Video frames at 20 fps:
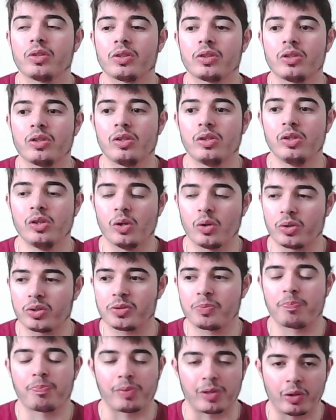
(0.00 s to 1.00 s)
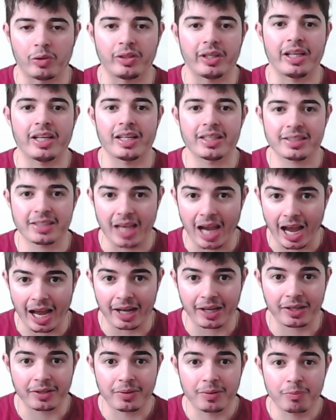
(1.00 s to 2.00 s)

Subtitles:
looked blunt in attack.